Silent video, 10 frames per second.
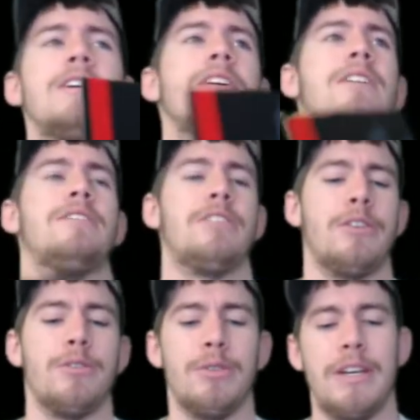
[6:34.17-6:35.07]

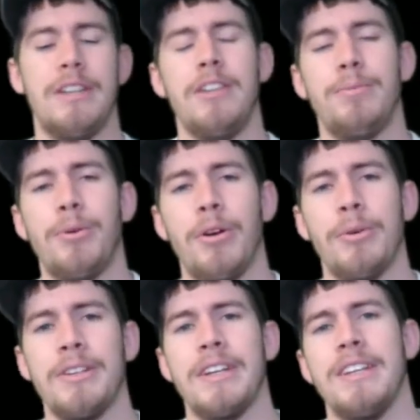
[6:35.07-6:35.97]
So at this point,
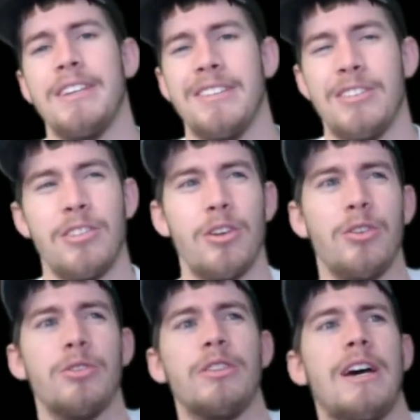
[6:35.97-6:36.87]
once I get this
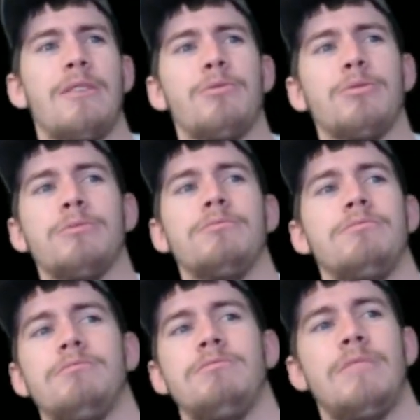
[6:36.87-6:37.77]
installed, I will.
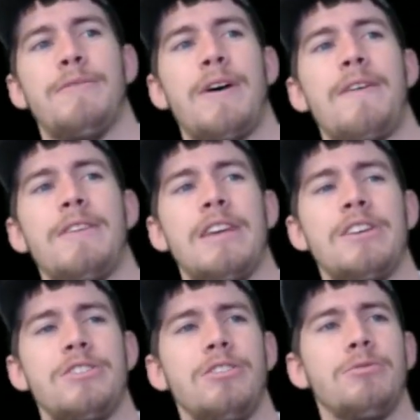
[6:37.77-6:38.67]
If I have any
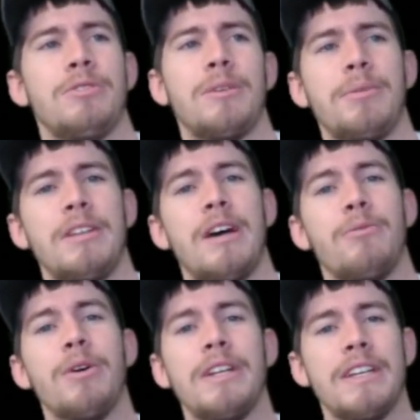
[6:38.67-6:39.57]
issues with something not
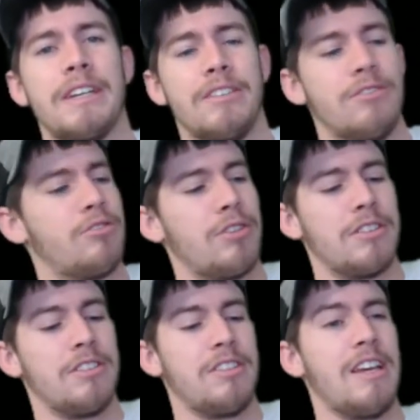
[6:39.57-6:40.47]
running, I can
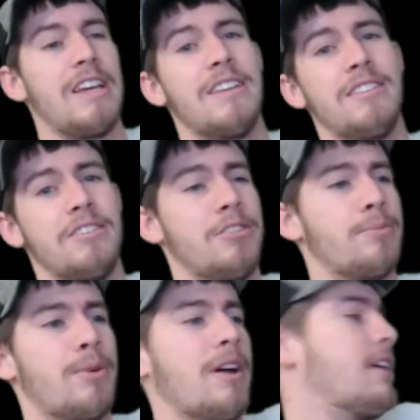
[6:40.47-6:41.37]
strictly say, hey, this is your
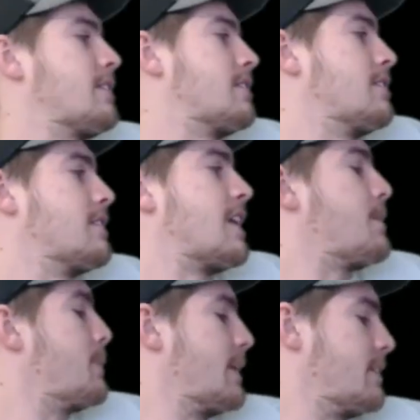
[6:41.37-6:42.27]
product, not
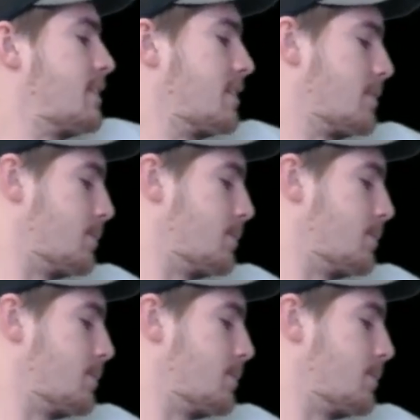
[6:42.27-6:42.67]
my system.